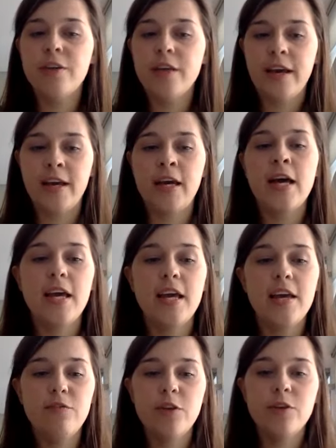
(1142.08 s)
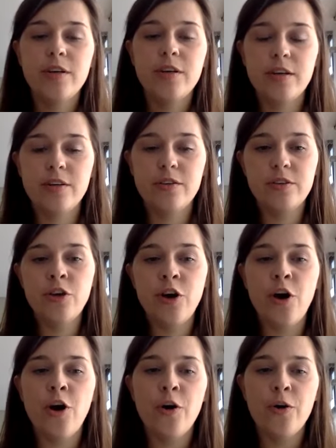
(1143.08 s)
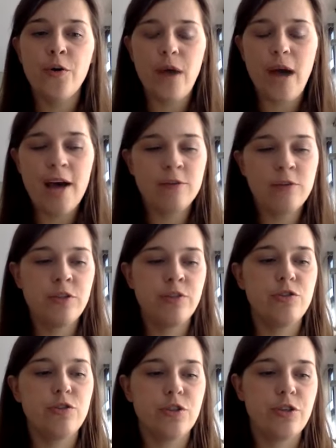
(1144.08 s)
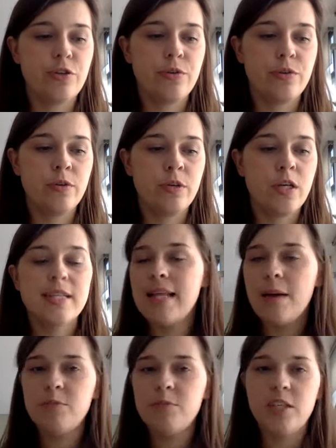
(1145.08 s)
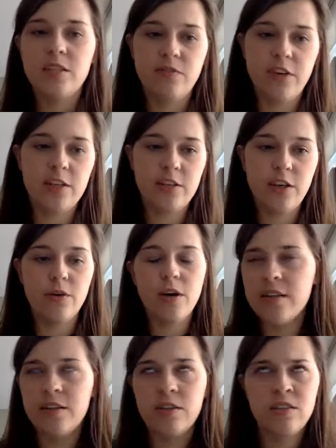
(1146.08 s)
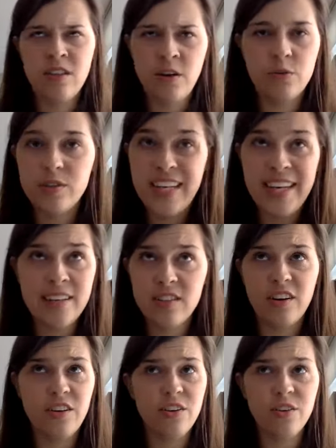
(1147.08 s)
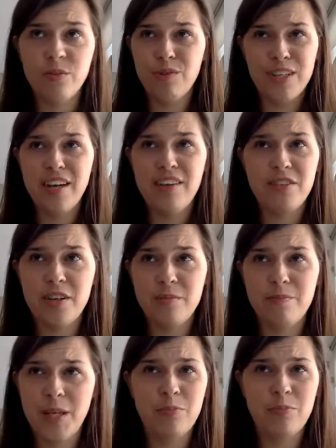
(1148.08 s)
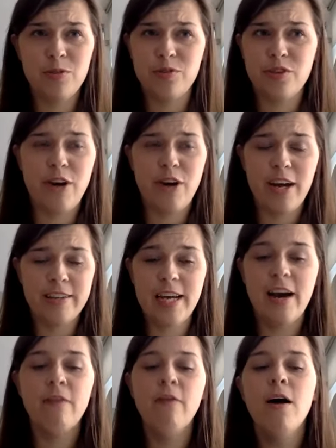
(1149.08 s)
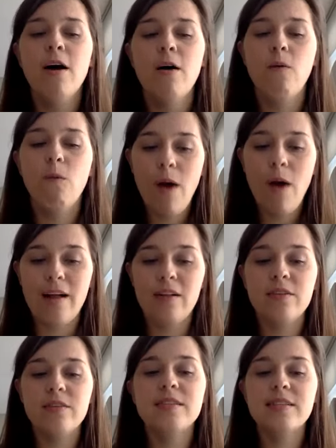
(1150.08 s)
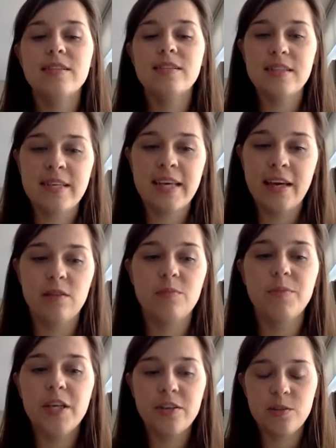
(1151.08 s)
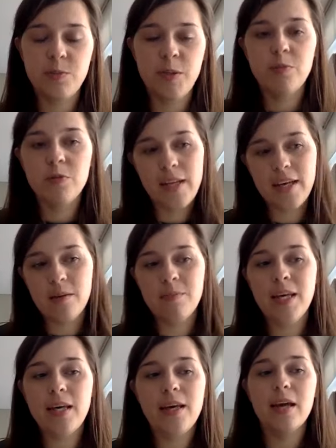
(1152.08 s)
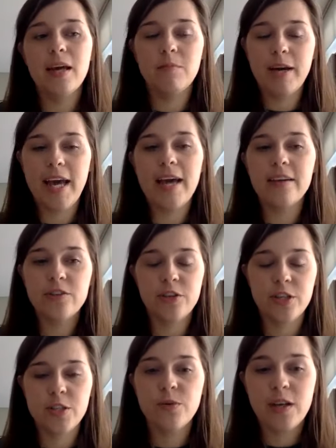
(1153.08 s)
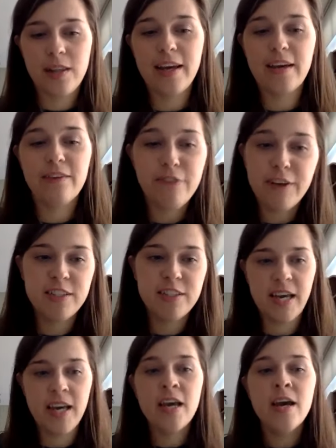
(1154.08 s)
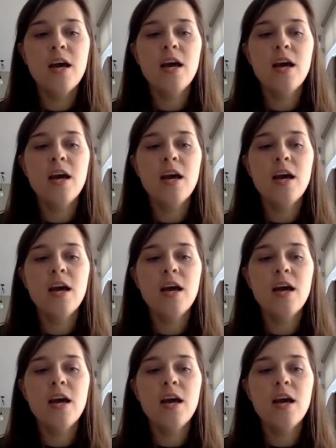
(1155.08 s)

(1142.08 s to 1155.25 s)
like if you know how to do Snapchat video, or I don't know, TikTok, or whatever people do right now, well, this is a skill, because people like me and my editors who are like 50,